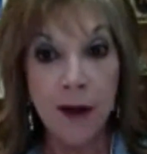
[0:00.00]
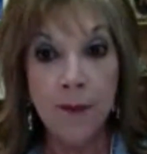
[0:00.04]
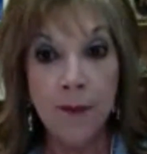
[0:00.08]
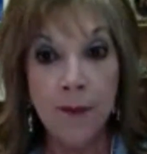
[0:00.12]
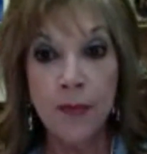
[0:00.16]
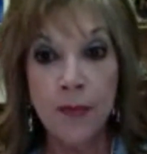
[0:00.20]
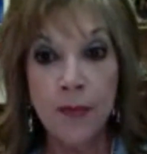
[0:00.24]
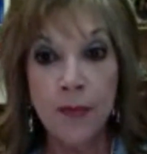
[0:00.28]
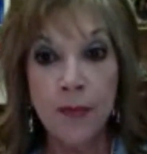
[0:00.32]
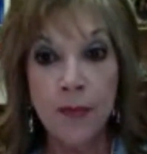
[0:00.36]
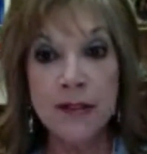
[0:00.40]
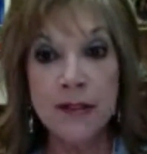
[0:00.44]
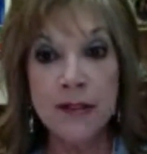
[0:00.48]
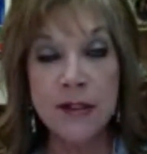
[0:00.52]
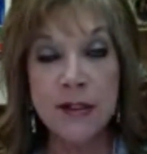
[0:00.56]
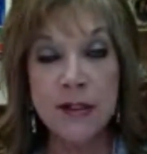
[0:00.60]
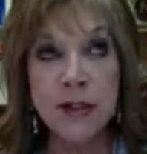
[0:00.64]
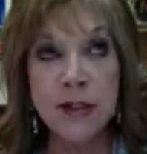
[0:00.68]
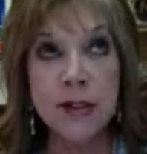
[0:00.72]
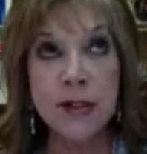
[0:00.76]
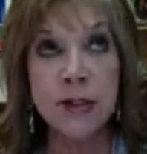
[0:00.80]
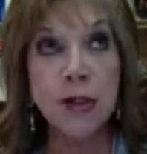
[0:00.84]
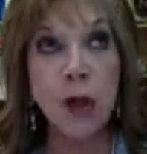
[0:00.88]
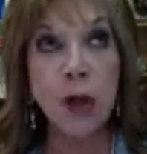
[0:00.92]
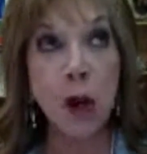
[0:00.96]
It's
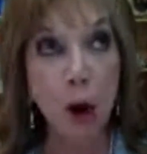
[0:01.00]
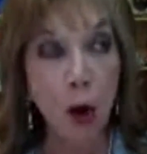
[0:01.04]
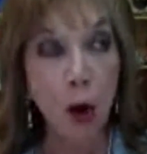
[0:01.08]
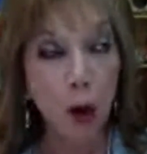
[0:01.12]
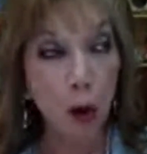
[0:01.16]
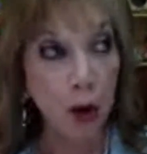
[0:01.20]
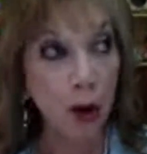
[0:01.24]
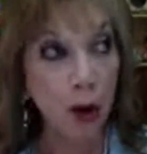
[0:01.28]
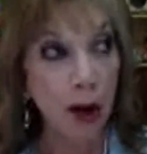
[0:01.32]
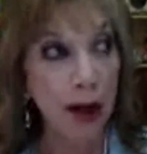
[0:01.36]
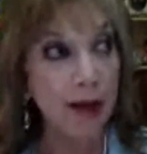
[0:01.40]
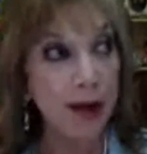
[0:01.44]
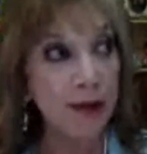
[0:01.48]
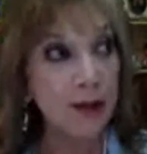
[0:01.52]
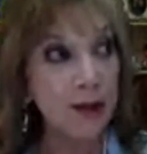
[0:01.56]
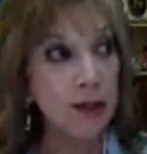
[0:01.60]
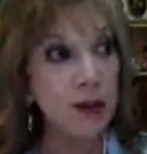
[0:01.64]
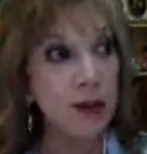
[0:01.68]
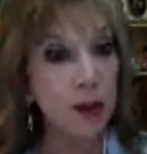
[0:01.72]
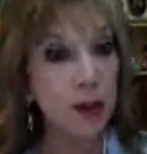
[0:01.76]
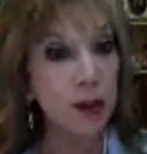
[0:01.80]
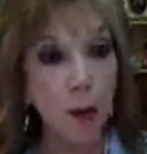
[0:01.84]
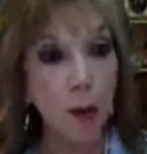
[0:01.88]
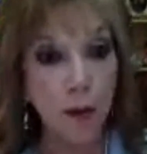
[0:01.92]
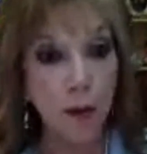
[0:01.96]
so has
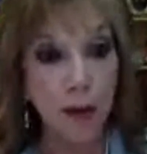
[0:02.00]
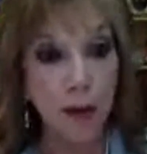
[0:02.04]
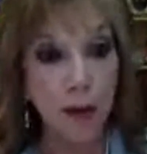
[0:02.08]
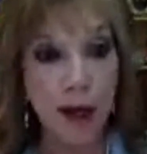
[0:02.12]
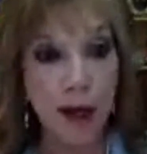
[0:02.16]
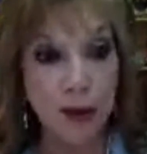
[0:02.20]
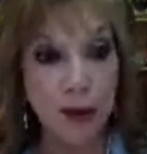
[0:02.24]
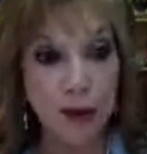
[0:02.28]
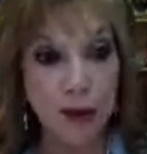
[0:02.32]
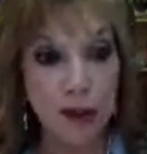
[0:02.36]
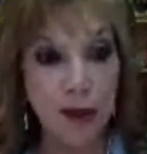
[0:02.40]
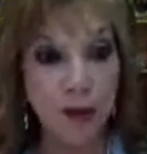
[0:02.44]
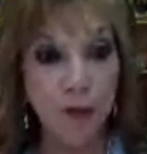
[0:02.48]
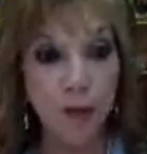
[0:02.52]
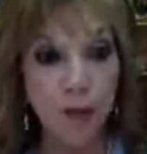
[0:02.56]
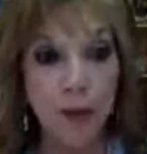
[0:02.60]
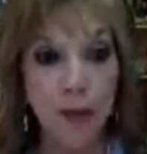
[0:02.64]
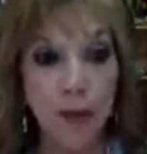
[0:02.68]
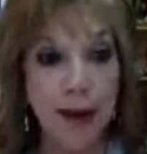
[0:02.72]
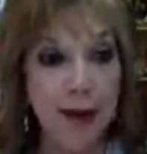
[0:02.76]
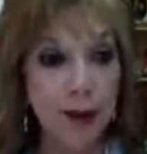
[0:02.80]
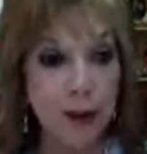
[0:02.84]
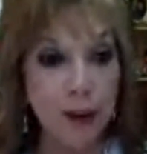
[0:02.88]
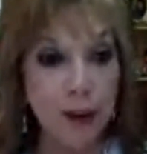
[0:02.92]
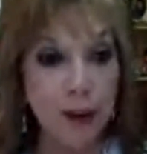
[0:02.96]
so much
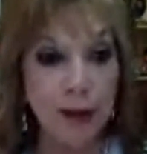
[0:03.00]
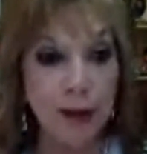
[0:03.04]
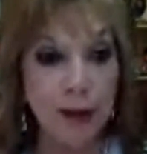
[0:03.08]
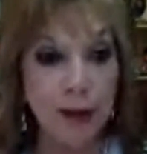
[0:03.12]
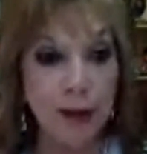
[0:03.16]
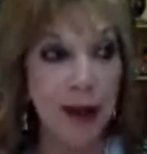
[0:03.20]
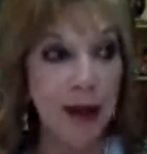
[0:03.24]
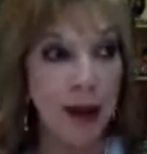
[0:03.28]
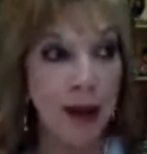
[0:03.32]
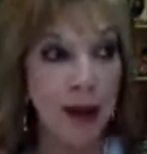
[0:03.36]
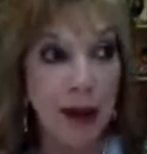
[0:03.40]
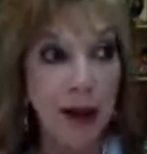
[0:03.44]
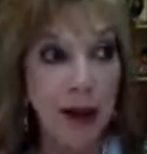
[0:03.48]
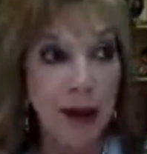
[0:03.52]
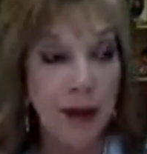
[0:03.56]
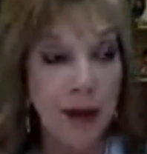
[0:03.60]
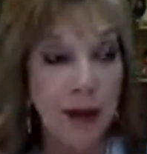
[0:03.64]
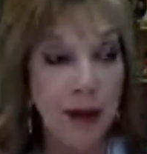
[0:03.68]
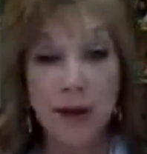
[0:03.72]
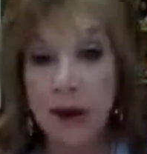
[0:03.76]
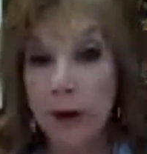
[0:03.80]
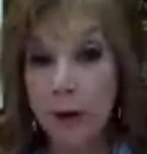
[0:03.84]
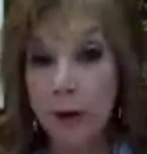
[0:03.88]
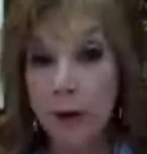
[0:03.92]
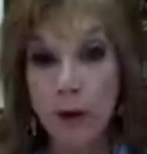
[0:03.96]
information that
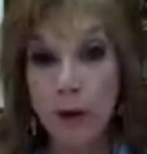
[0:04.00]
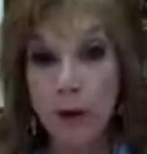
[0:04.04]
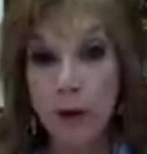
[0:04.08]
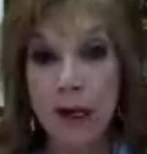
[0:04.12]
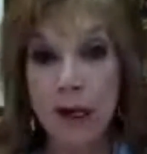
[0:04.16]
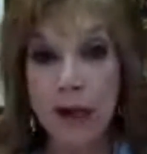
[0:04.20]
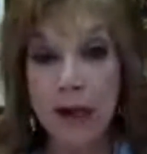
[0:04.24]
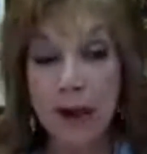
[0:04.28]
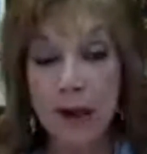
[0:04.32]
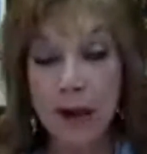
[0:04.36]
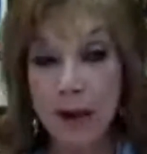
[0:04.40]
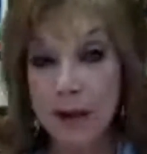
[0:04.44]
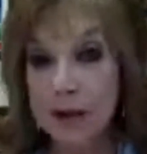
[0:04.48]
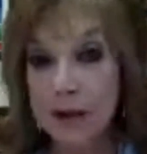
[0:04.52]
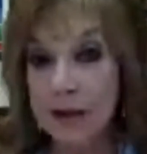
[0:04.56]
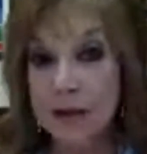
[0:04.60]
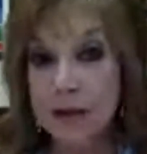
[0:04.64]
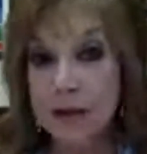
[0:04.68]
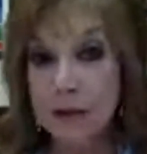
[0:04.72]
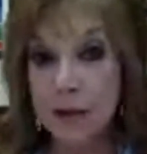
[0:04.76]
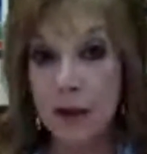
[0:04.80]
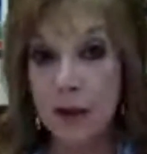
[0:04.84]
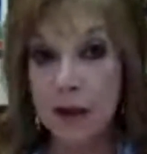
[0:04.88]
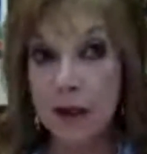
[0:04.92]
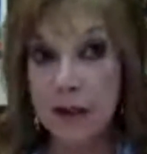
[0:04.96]
that really it's
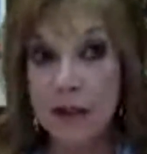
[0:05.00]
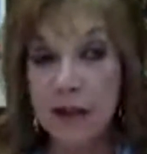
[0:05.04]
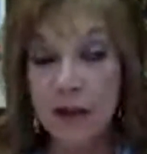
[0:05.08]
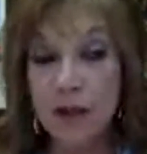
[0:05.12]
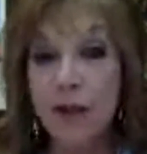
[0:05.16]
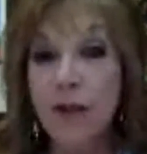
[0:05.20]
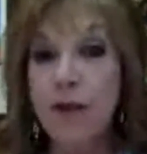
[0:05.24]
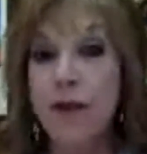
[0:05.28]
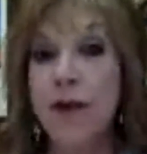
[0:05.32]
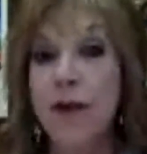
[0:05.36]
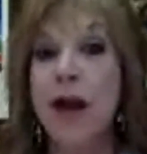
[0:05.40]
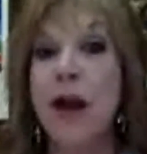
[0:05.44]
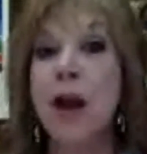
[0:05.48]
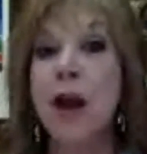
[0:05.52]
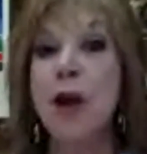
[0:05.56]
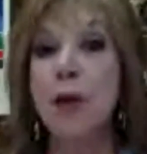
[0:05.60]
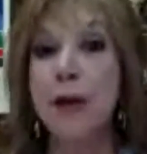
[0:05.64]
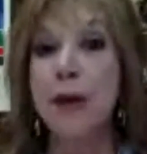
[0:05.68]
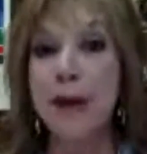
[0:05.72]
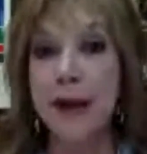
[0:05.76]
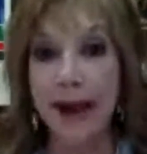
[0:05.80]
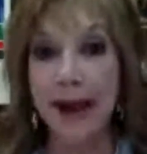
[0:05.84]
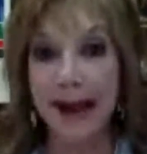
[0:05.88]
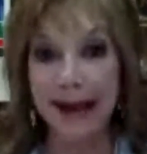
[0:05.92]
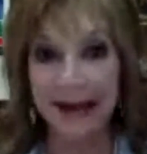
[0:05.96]
it's a very
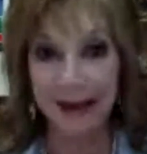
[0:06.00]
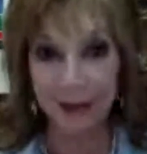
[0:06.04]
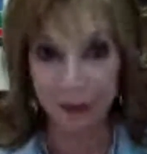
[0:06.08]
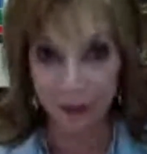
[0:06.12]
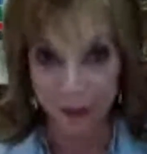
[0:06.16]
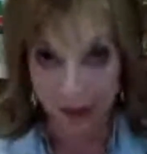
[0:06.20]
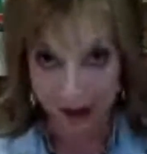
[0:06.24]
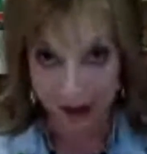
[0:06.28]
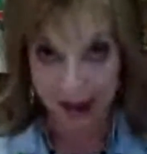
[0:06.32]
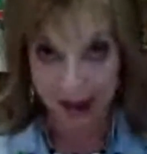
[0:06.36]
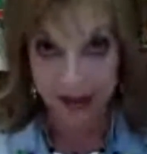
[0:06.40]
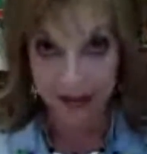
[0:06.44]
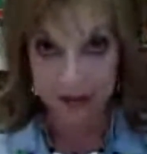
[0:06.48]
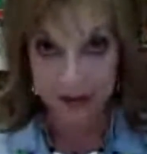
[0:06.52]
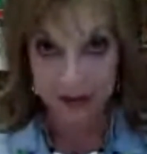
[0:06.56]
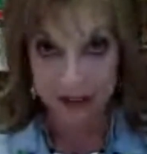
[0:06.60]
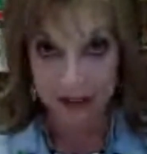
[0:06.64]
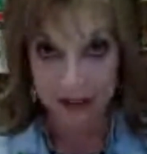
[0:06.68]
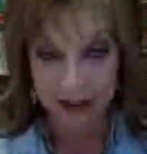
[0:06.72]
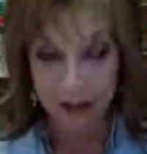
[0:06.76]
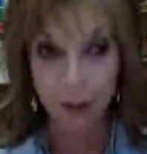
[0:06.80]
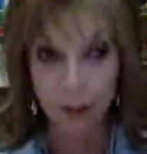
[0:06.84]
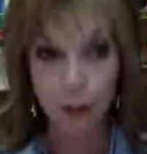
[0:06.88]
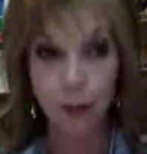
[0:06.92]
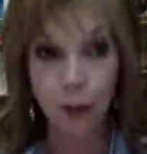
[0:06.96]
advanced
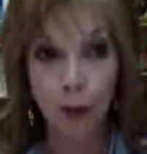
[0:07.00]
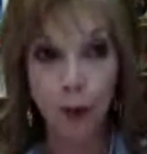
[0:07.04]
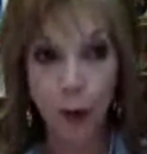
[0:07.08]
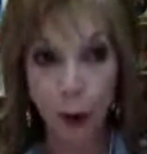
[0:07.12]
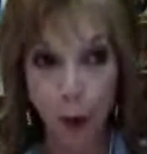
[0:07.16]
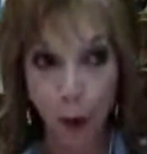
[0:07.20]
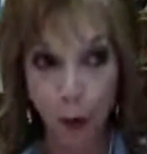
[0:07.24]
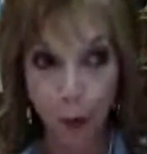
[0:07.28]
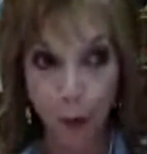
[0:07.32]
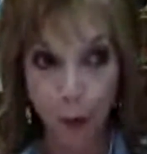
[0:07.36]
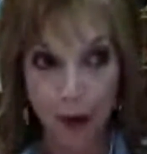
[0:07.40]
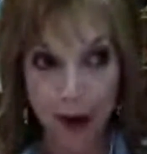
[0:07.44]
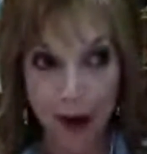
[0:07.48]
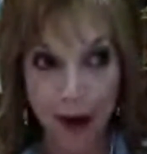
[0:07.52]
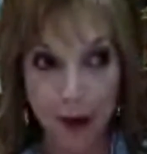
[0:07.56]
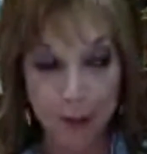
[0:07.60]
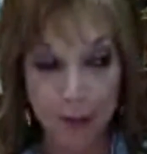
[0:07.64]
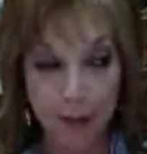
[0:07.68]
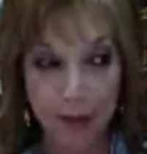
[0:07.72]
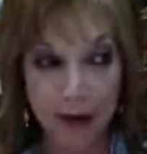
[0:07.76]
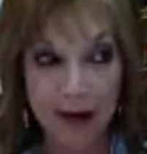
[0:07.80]
program